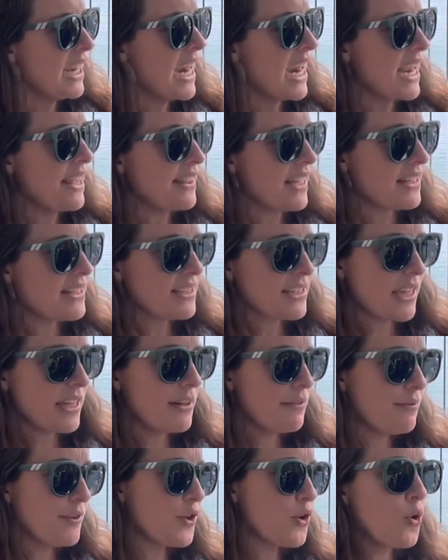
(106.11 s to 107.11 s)
And that's kind
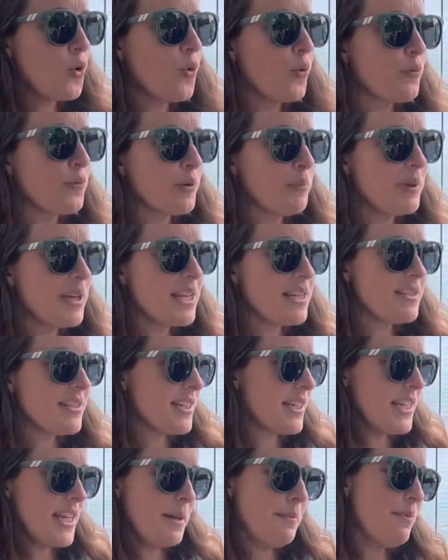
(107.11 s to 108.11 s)
of the goal for me, is to
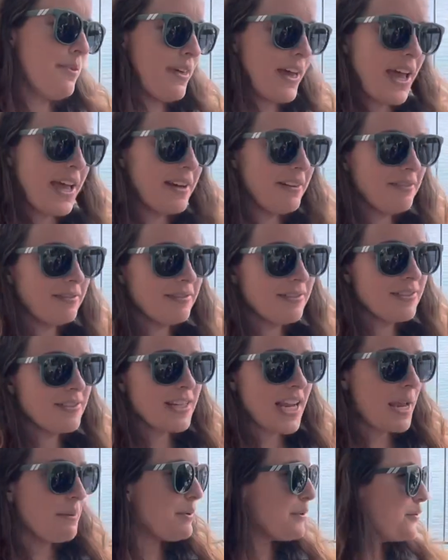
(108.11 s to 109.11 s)
keep that type of